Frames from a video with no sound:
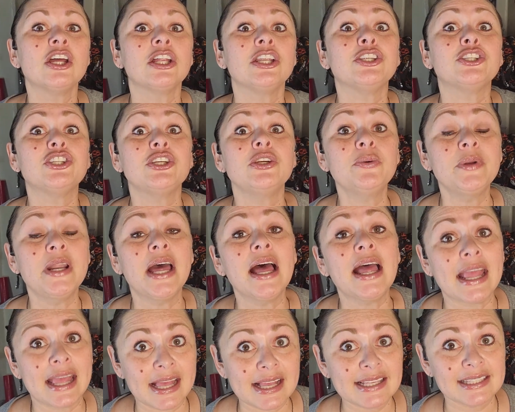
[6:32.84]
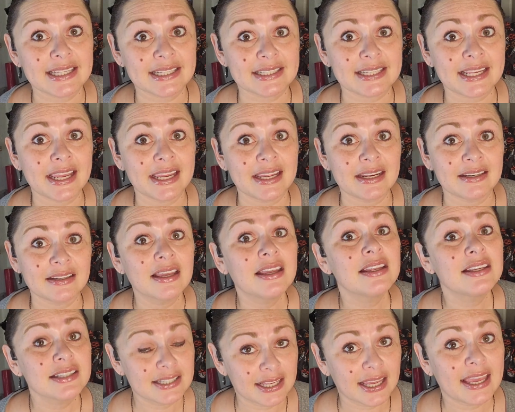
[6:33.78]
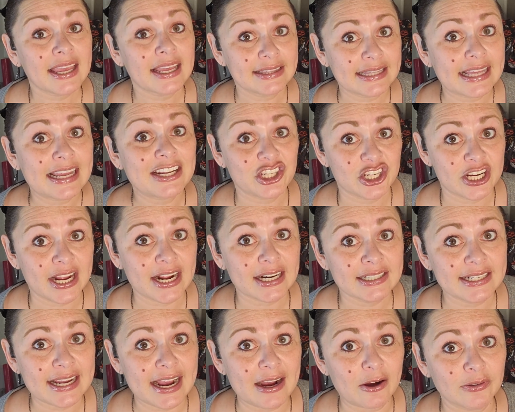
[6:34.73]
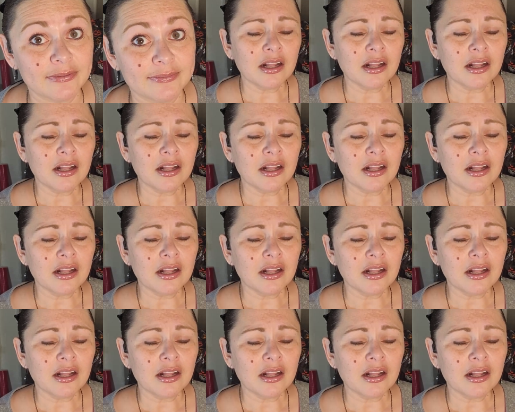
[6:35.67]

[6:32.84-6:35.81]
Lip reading: do not hesitate to get that checked out.